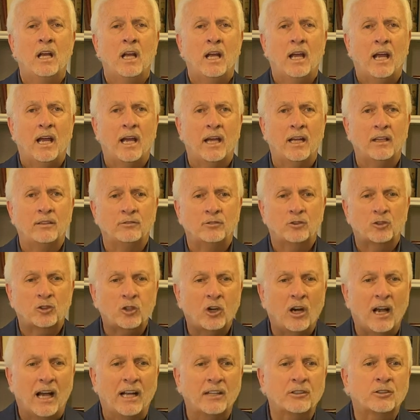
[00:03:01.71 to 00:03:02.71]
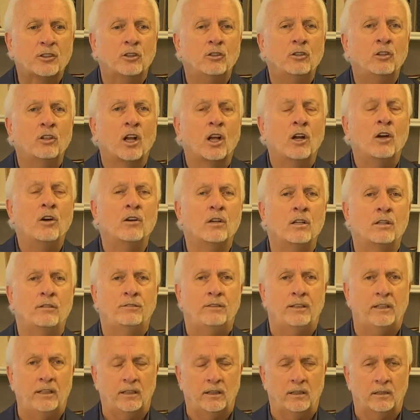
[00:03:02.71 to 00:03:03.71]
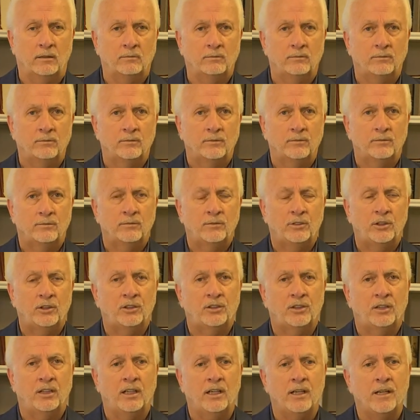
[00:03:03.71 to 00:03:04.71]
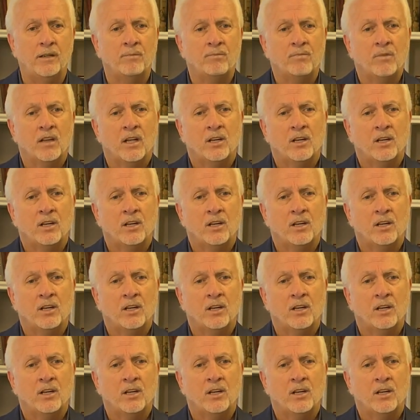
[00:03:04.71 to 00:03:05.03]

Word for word: and tried to learn of Him, you see.